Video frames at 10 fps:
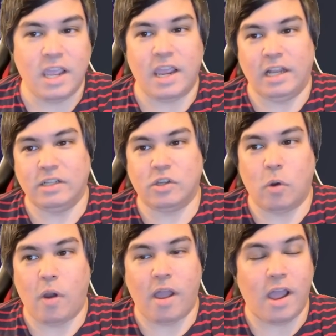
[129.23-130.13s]
And
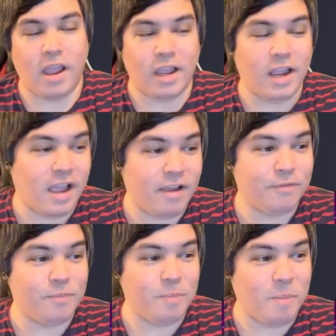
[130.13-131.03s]
so I
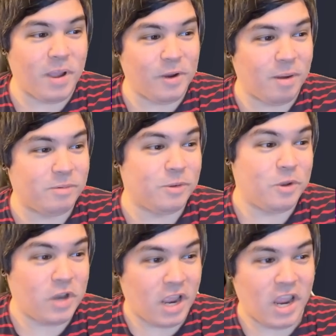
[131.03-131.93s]
have my gripes with the
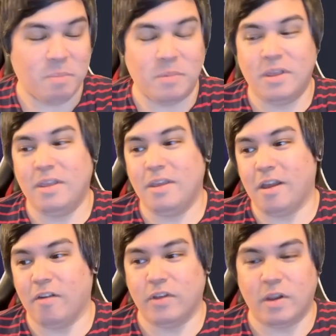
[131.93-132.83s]
name
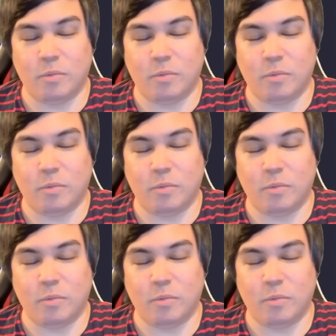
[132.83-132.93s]
of it.